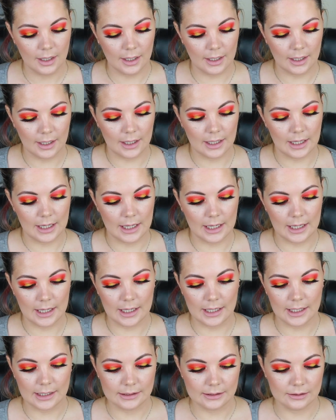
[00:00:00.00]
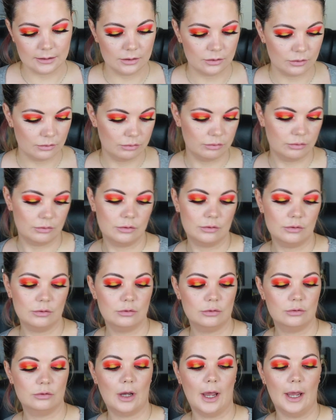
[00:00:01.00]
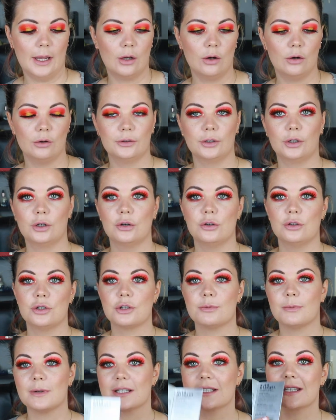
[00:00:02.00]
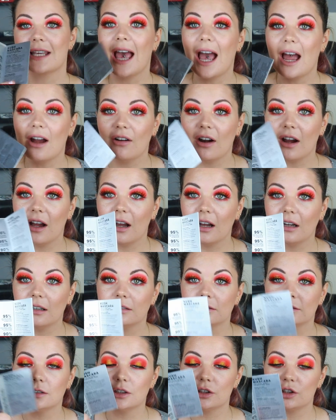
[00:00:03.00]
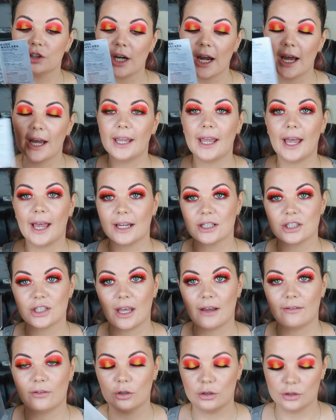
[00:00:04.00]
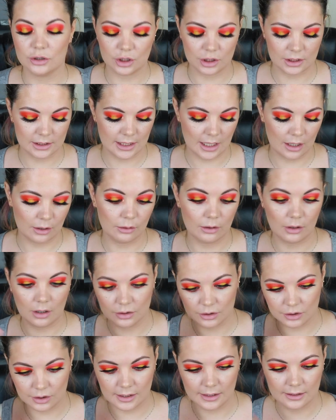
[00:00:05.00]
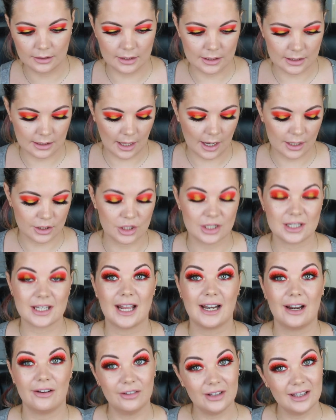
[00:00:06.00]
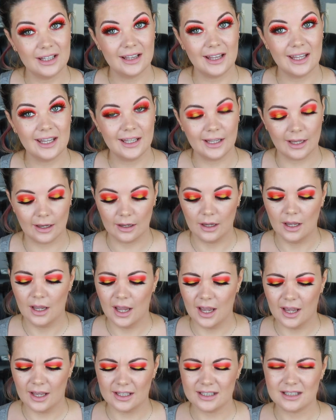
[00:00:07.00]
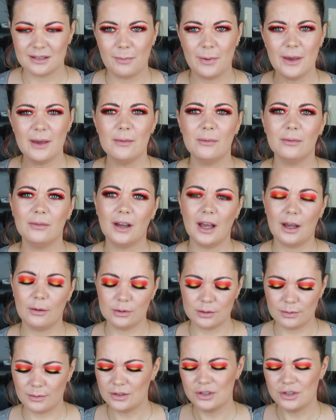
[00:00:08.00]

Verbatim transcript: and I got the Koosh mascara to try. I actually have it on just now underneath these lashes and I really like it. It's a bit, I was